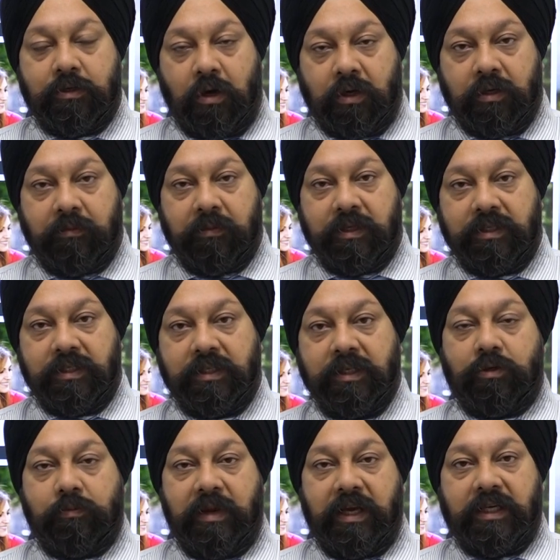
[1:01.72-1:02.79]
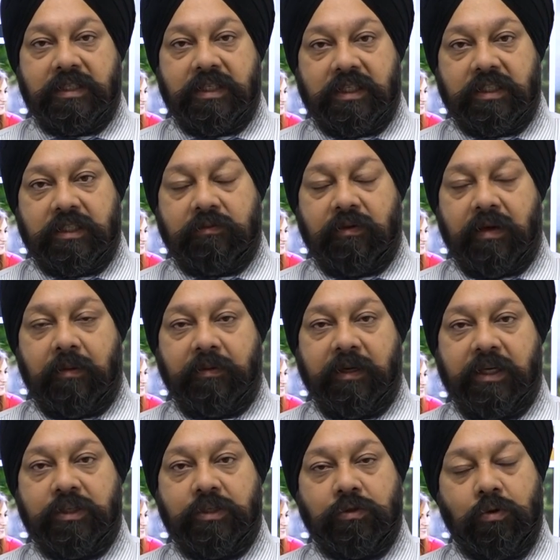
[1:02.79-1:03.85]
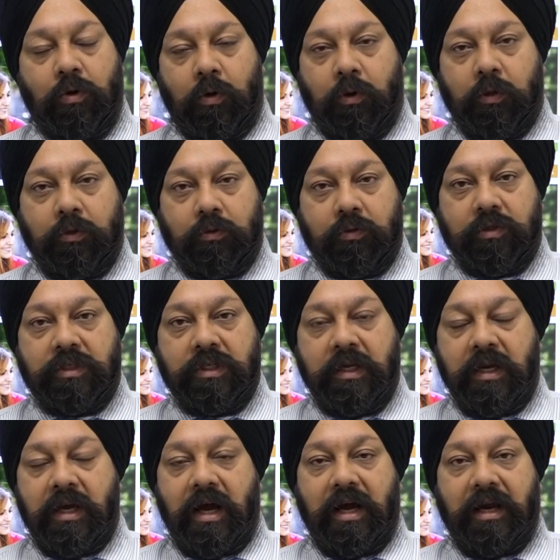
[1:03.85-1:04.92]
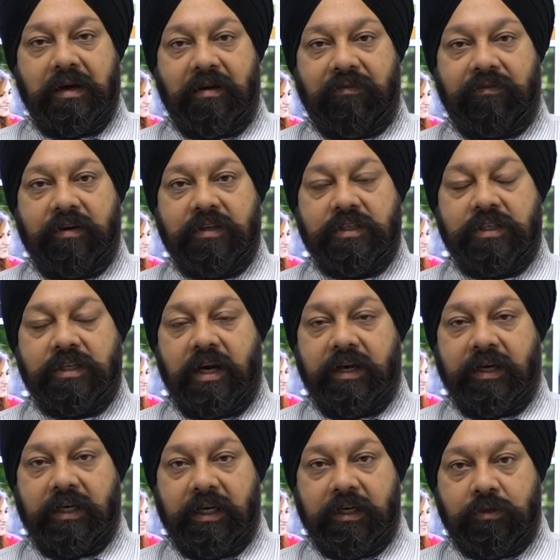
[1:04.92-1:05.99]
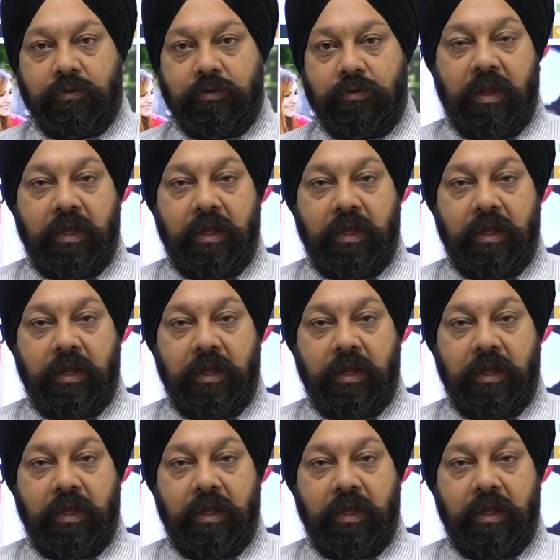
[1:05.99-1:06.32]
documents to make a successful application. All those are referenced directly to